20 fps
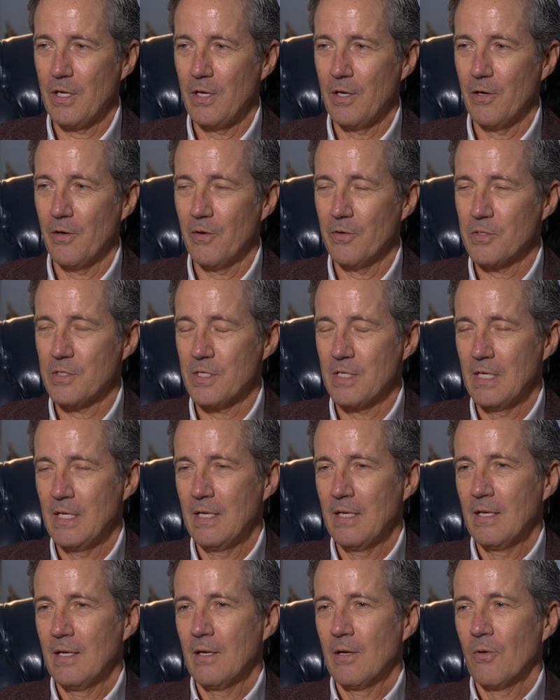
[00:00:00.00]
years.
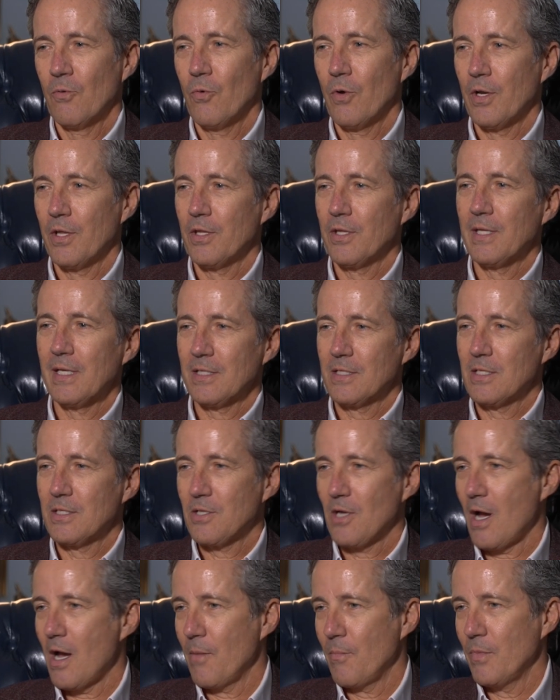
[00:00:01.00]
One of the things that
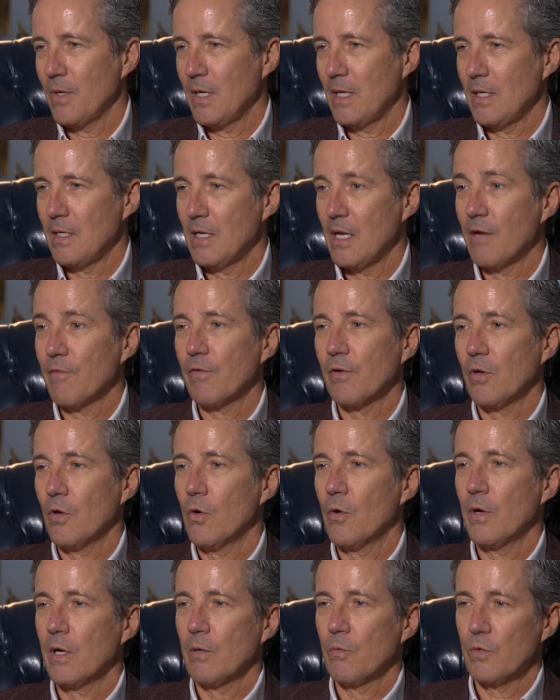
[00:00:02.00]
taught me, never
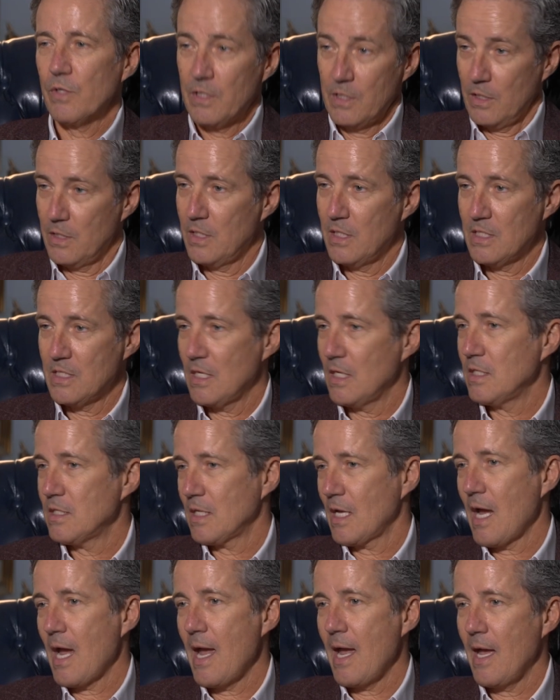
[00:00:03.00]
knowing with the disease
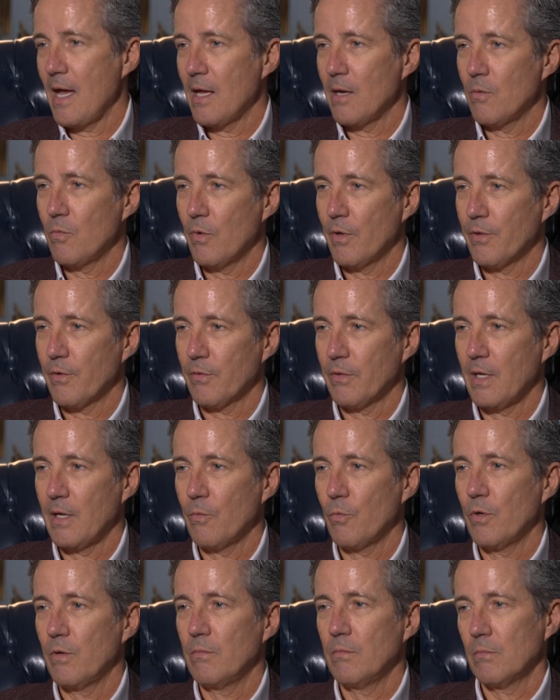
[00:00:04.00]
I had whether they
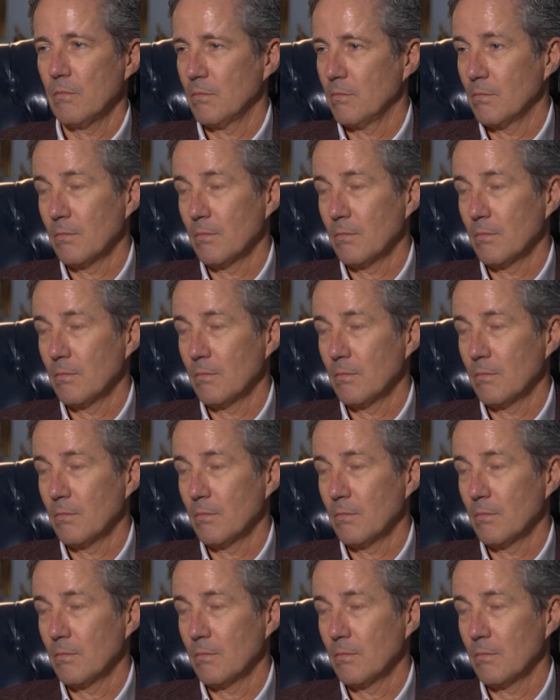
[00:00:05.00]
would